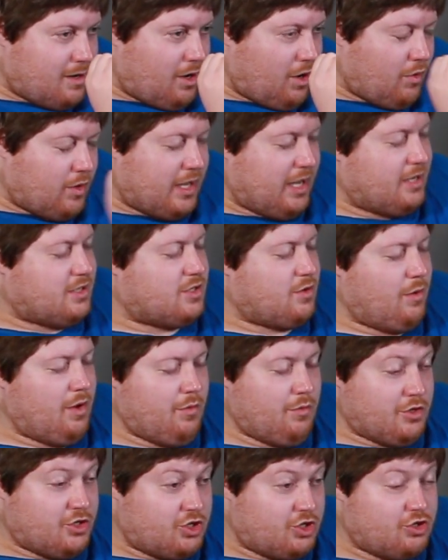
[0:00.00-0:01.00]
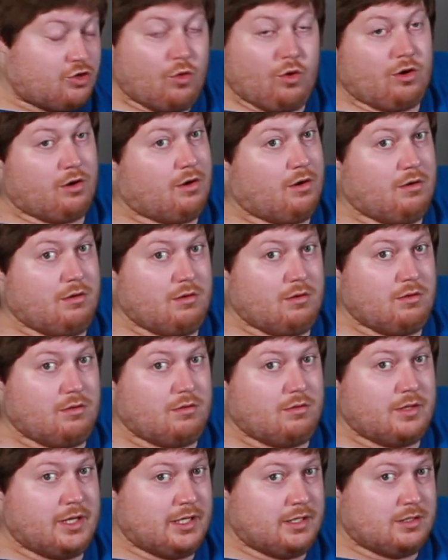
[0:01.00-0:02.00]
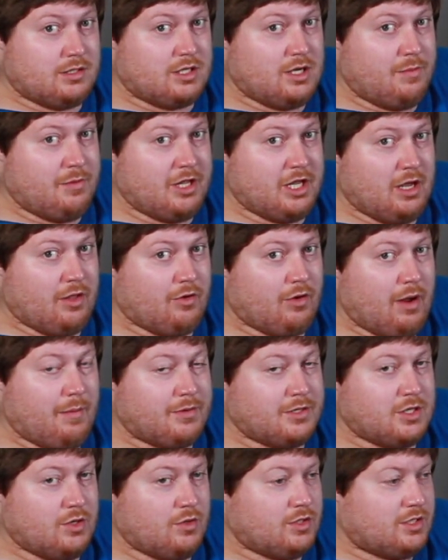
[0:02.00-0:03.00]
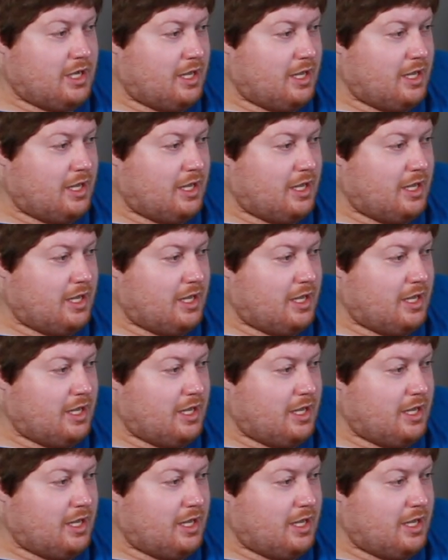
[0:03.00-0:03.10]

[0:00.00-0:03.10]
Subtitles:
Okay, so it was shorter than some of the other episodes.